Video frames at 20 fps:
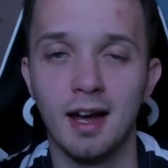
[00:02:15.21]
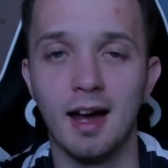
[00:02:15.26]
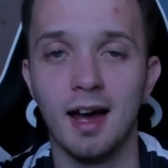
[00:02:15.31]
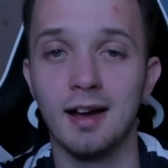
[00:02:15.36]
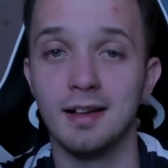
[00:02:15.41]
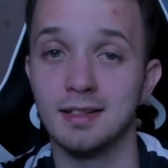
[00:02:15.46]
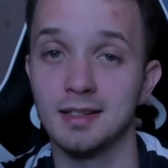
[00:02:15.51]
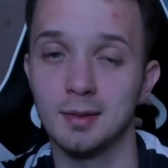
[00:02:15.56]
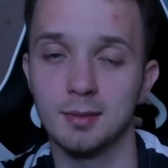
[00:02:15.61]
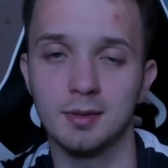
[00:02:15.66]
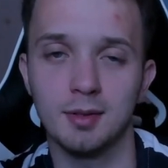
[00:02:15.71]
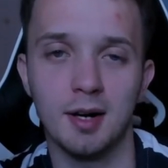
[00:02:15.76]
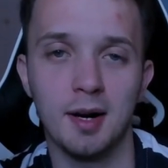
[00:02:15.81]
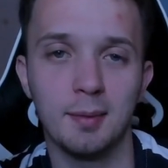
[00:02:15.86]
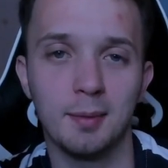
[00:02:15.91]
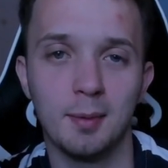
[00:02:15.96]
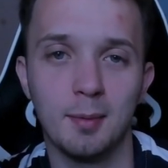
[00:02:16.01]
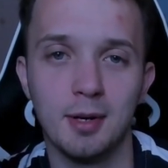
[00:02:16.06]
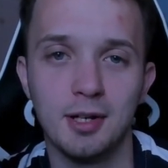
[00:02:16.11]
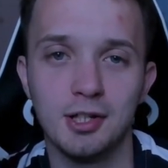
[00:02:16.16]
and
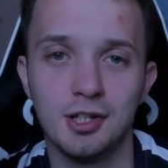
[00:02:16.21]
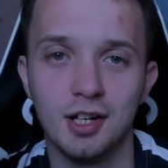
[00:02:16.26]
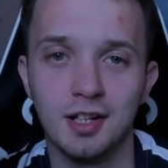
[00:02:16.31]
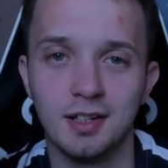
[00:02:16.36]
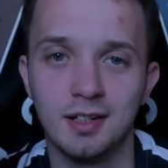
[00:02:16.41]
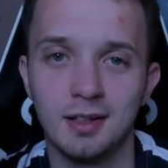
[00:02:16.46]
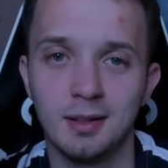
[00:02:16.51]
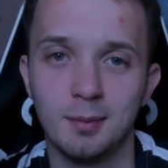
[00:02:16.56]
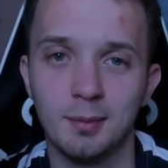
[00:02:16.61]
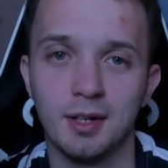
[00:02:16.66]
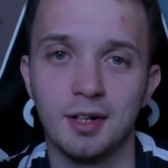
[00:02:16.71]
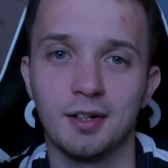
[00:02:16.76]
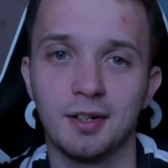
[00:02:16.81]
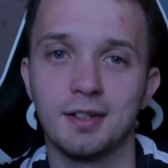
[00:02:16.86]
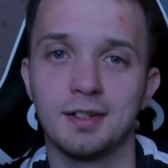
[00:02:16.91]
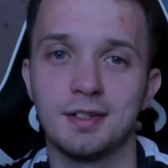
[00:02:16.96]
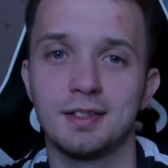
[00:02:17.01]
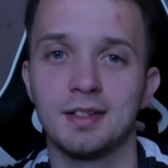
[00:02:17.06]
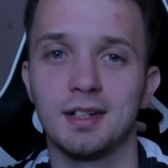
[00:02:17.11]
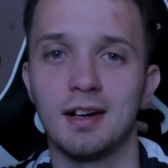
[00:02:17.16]
subscribe to my channel
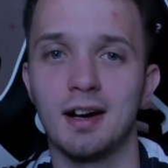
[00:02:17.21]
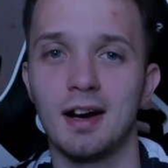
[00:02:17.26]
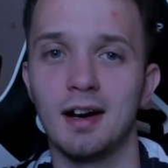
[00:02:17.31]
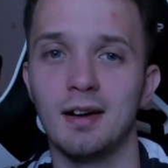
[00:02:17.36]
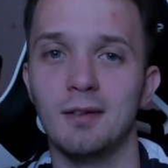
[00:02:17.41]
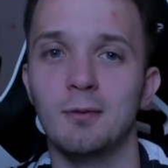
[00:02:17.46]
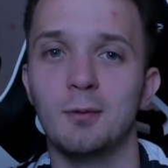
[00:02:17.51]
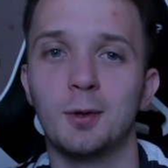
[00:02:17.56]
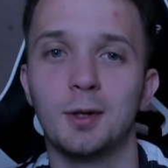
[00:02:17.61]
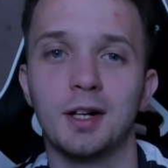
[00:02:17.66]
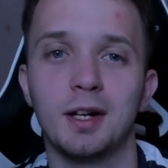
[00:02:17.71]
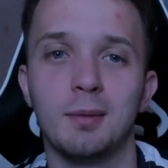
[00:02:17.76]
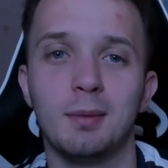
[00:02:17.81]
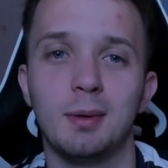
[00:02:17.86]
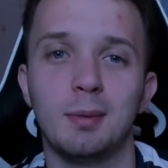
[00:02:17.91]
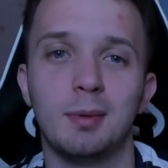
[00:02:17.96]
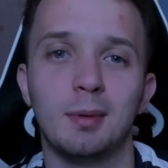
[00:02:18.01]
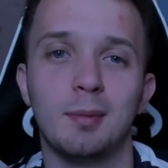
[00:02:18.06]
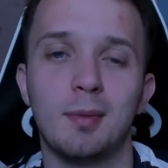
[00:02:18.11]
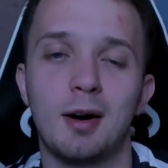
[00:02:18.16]
because I'm warning
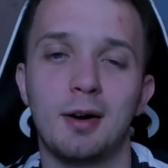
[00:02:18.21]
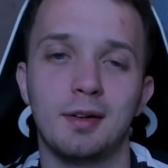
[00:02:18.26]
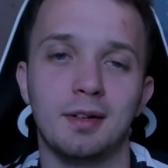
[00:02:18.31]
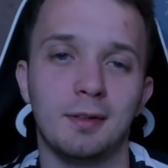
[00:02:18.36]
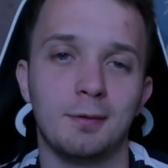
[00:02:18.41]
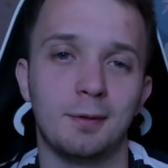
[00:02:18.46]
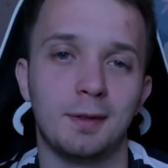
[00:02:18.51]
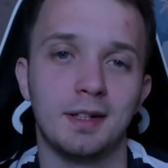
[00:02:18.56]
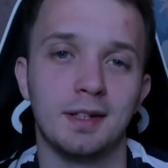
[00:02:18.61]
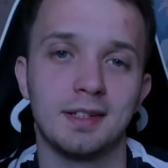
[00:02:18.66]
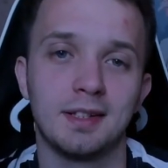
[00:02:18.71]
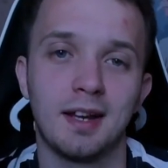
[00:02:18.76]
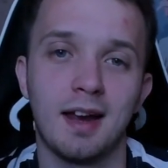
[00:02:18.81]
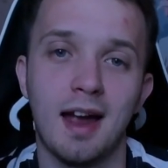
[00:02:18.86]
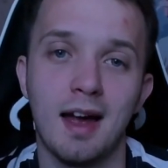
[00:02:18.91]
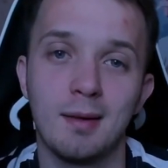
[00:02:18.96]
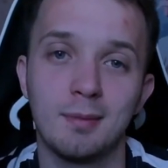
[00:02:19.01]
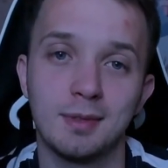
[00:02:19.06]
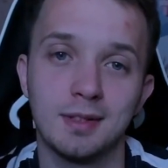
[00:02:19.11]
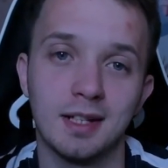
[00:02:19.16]
people about different
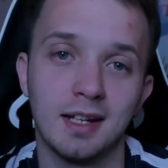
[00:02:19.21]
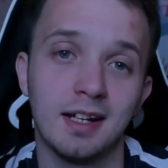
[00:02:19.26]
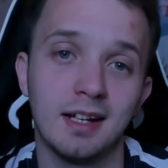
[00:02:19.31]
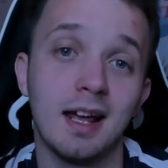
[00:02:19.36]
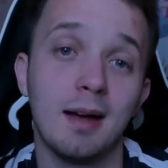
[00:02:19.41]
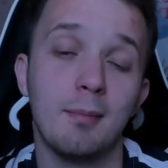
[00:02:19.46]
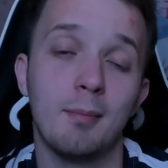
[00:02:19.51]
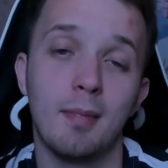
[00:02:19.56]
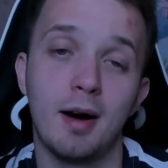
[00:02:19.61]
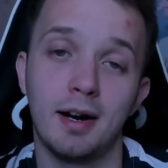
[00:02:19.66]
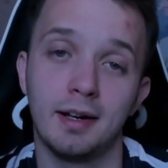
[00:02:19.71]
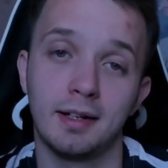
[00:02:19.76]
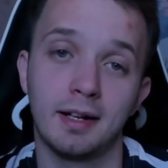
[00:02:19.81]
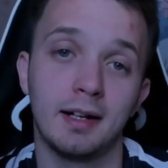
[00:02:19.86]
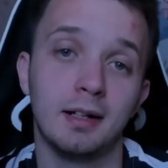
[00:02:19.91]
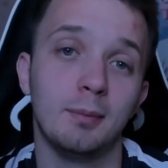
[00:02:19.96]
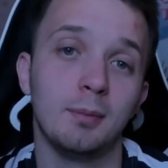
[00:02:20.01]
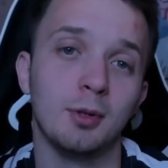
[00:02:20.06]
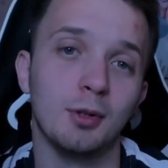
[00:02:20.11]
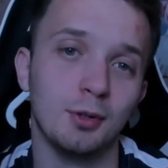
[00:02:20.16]
scams and I might
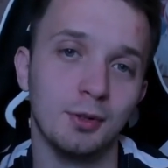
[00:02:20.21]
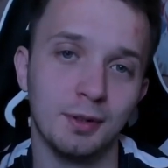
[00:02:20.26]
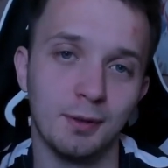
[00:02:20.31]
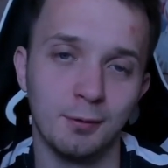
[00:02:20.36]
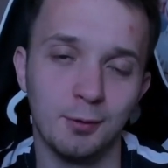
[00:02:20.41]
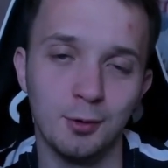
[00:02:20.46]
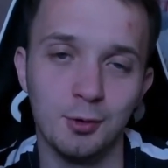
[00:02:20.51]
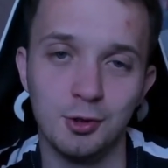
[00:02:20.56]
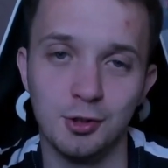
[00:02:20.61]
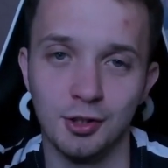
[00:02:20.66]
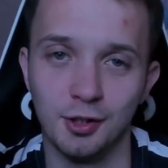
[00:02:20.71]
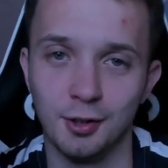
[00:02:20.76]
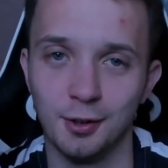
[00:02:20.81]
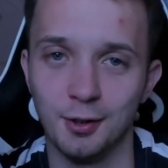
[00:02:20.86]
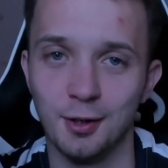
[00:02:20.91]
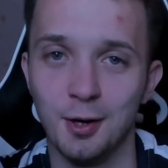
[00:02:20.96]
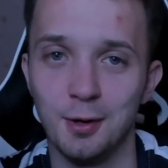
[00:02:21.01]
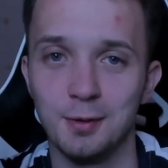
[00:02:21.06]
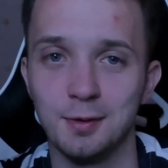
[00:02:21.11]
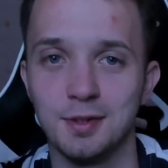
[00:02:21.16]
help you in the future, who
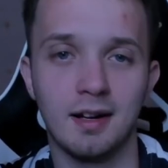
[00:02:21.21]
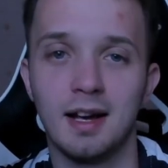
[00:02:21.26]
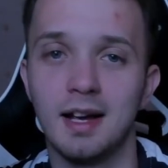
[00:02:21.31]
knows.